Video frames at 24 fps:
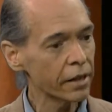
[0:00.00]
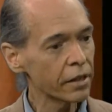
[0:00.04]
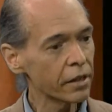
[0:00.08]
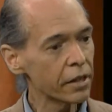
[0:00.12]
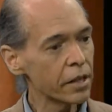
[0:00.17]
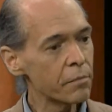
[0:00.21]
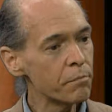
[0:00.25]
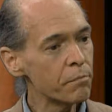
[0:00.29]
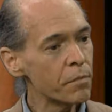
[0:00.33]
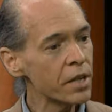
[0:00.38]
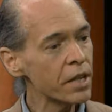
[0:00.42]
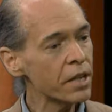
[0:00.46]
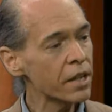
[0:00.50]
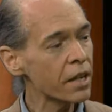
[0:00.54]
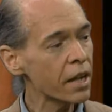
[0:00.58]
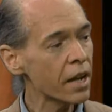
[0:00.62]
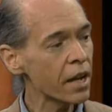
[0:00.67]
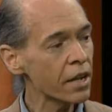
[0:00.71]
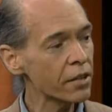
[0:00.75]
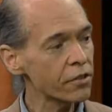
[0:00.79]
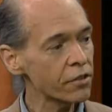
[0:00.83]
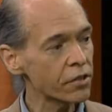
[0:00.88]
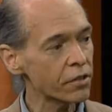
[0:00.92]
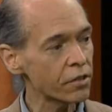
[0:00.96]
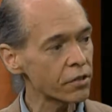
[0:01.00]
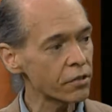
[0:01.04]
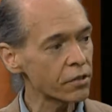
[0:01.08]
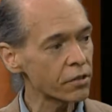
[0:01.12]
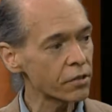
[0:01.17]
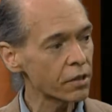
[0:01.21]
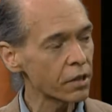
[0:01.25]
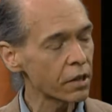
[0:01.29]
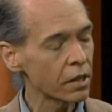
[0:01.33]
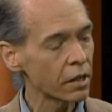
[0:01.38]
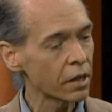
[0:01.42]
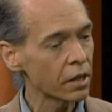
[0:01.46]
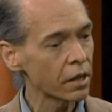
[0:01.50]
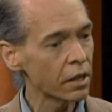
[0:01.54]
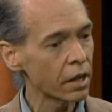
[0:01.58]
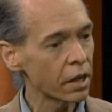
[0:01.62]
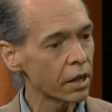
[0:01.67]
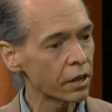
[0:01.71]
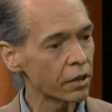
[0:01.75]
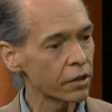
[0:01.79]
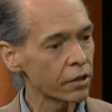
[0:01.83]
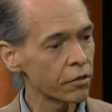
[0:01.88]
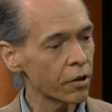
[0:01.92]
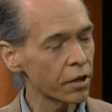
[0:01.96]
In many cases,
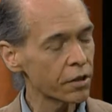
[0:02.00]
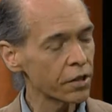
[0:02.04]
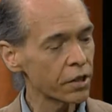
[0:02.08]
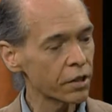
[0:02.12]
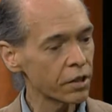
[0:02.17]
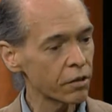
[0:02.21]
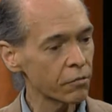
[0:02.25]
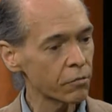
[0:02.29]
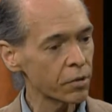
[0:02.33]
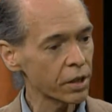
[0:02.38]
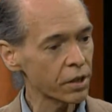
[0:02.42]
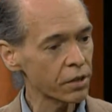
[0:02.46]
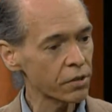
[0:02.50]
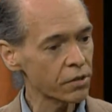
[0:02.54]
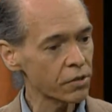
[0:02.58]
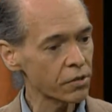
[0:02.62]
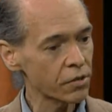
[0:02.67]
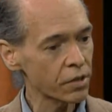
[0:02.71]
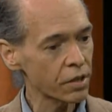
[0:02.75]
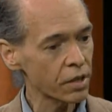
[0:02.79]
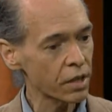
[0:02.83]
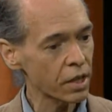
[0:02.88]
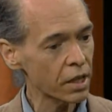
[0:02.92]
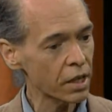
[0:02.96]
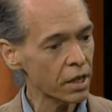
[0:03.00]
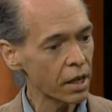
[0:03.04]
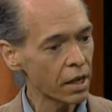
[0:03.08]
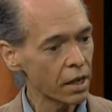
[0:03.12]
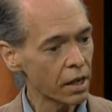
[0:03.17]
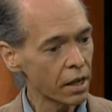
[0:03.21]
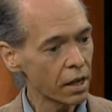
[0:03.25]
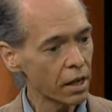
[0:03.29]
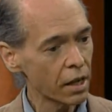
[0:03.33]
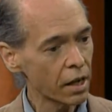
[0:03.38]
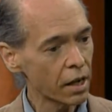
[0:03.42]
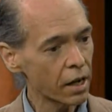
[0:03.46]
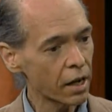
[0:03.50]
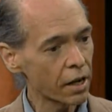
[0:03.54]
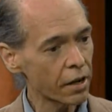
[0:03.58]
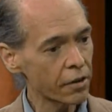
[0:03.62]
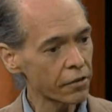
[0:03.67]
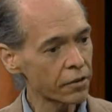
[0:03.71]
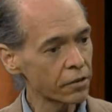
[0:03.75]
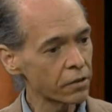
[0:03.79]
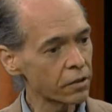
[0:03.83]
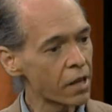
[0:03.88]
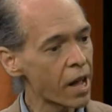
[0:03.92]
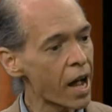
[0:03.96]
I think that we can see
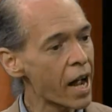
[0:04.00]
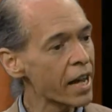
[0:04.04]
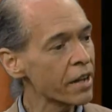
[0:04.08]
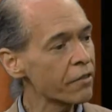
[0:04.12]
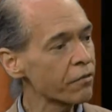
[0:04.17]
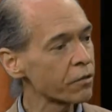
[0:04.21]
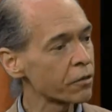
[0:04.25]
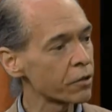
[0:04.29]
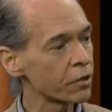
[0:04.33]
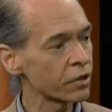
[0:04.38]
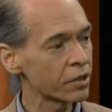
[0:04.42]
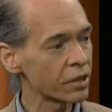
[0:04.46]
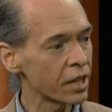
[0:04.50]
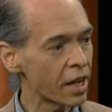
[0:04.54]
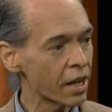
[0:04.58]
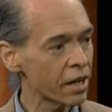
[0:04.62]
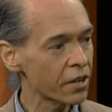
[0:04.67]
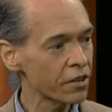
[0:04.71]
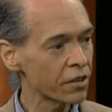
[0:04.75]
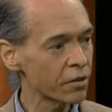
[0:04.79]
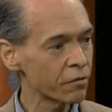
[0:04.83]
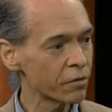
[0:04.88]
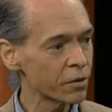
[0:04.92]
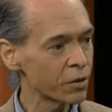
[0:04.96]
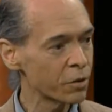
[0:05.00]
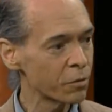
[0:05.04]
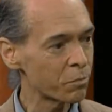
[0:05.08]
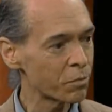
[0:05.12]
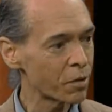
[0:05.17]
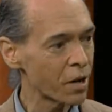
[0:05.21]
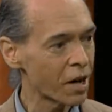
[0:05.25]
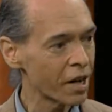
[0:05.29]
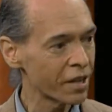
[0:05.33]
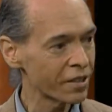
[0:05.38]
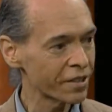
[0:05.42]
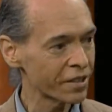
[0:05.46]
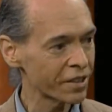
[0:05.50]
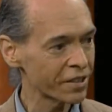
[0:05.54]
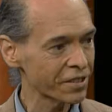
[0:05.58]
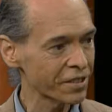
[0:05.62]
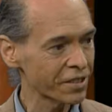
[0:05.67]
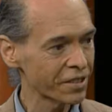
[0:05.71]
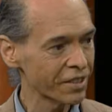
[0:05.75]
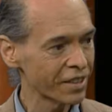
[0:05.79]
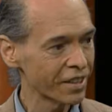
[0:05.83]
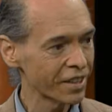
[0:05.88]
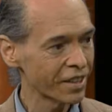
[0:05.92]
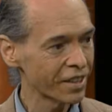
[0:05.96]
the life or death of a new product
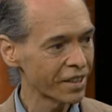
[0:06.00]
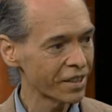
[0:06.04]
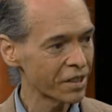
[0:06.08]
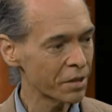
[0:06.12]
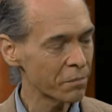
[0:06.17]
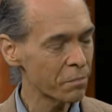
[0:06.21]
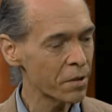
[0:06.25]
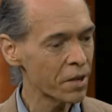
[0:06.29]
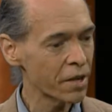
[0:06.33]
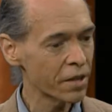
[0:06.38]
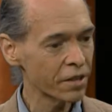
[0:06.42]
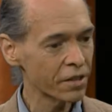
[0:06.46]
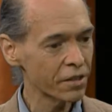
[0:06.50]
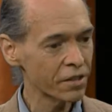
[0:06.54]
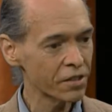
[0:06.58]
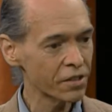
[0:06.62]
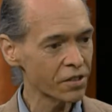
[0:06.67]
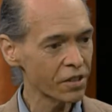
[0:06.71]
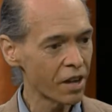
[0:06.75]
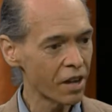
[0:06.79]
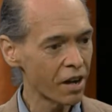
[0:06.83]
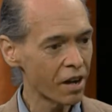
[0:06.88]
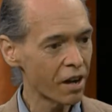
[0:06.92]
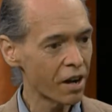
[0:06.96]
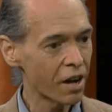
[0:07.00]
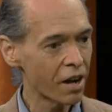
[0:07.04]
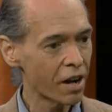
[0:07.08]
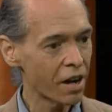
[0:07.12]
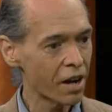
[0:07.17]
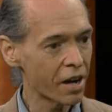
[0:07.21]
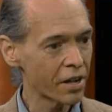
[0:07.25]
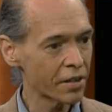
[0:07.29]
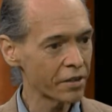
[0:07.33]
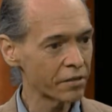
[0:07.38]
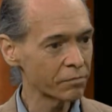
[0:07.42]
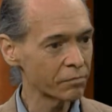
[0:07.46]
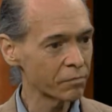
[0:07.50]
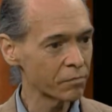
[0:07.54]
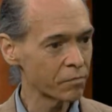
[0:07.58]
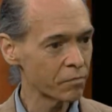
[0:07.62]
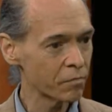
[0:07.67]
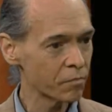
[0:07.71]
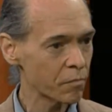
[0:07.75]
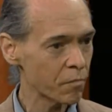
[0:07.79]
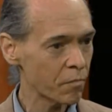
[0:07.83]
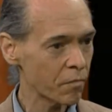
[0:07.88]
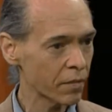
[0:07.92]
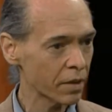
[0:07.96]
depends on,
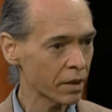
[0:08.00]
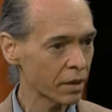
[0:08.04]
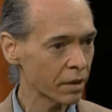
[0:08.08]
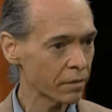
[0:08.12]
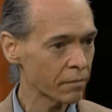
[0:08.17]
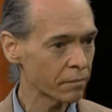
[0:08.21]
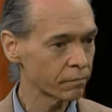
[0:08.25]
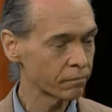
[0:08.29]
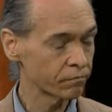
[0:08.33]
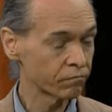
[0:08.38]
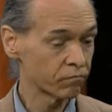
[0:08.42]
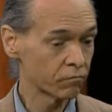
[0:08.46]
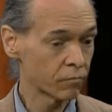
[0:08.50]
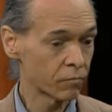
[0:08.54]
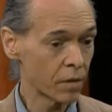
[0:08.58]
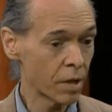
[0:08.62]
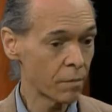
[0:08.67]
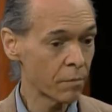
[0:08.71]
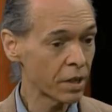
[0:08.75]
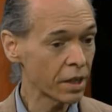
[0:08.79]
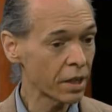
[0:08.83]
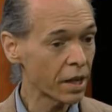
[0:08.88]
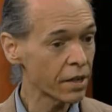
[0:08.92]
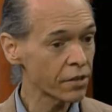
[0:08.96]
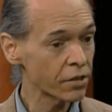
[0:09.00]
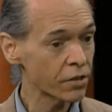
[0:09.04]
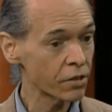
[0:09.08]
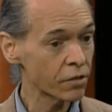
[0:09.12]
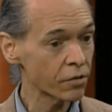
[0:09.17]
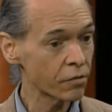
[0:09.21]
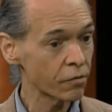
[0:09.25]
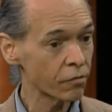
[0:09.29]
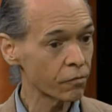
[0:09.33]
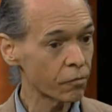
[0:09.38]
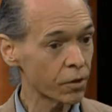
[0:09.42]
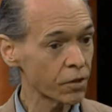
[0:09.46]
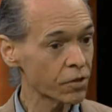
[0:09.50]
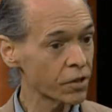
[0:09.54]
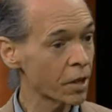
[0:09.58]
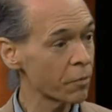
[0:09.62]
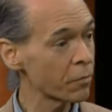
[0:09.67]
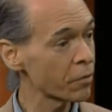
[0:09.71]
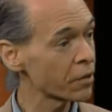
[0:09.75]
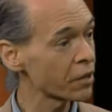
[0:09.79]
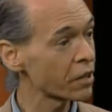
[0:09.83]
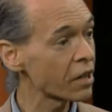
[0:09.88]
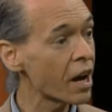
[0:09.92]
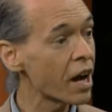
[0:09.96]
in many cases, for
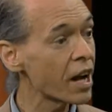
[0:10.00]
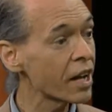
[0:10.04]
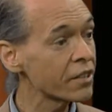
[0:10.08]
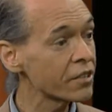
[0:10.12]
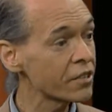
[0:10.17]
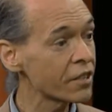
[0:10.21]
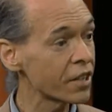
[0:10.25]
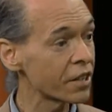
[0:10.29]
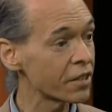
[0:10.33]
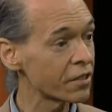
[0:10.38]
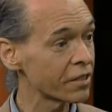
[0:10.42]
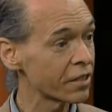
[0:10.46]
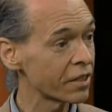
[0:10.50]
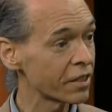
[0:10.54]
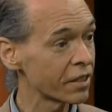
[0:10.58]
example, the content